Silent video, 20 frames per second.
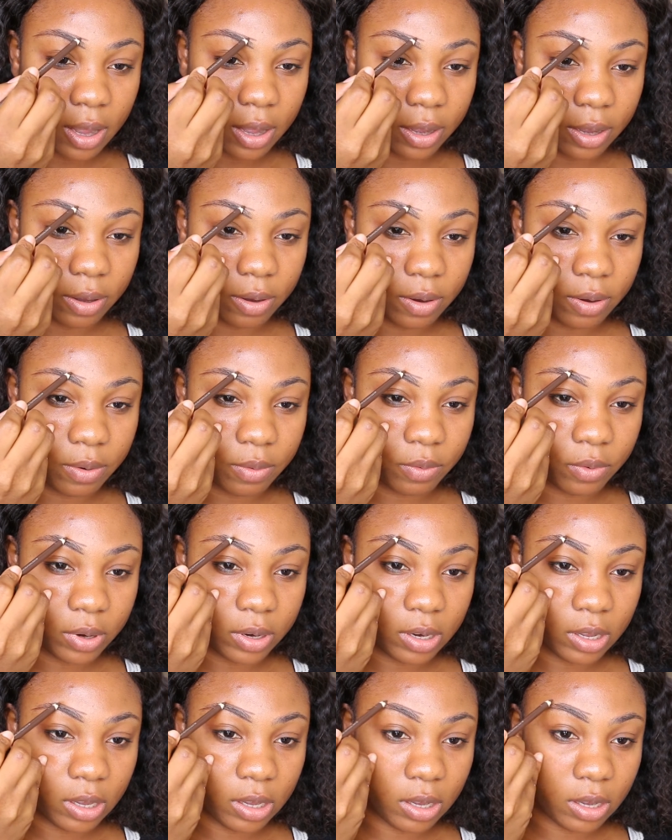I go
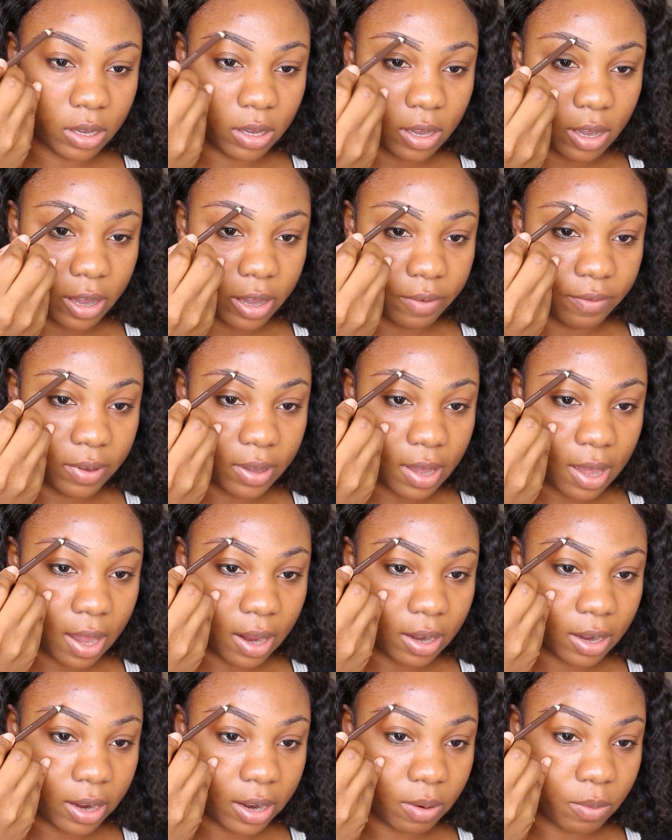really
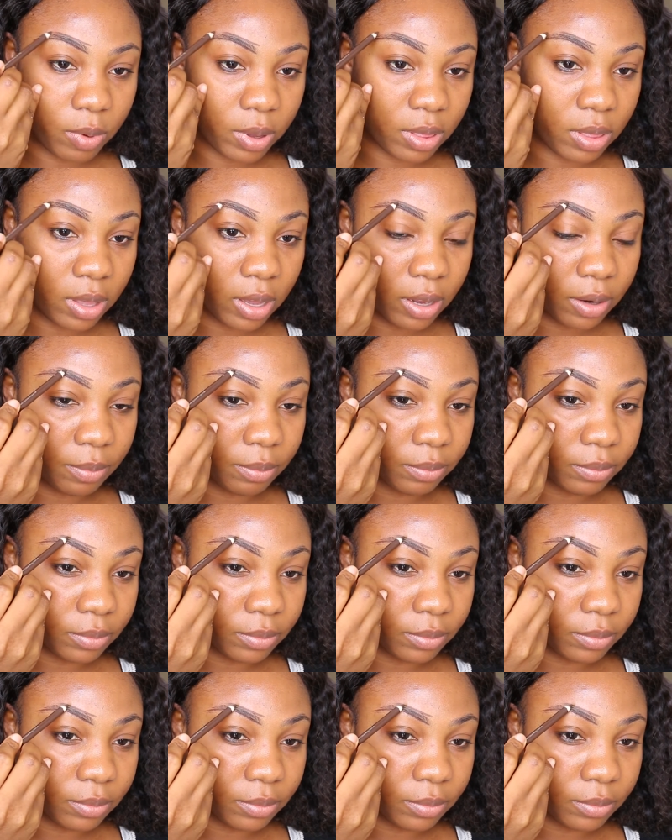heavy-handed with it